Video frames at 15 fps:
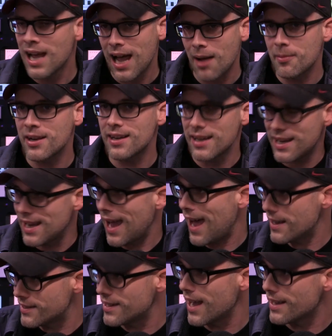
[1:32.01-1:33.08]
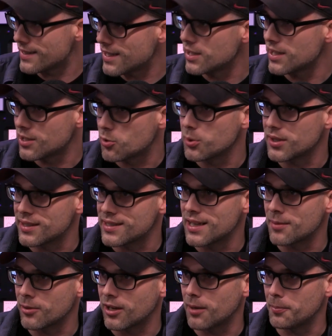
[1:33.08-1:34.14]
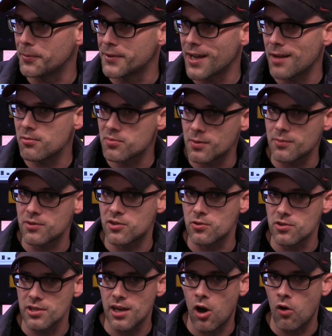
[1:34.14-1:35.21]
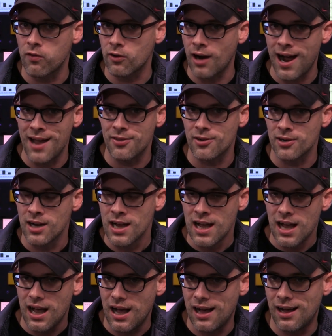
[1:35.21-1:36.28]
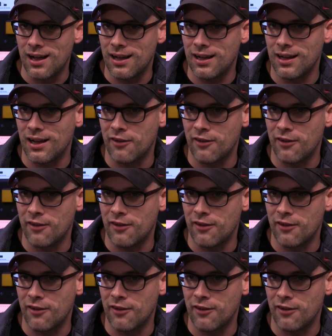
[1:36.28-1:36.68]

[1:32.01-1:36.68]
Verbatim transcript: I mean, he has, yes, he did quit the team a couple times, but it was usually over either uh,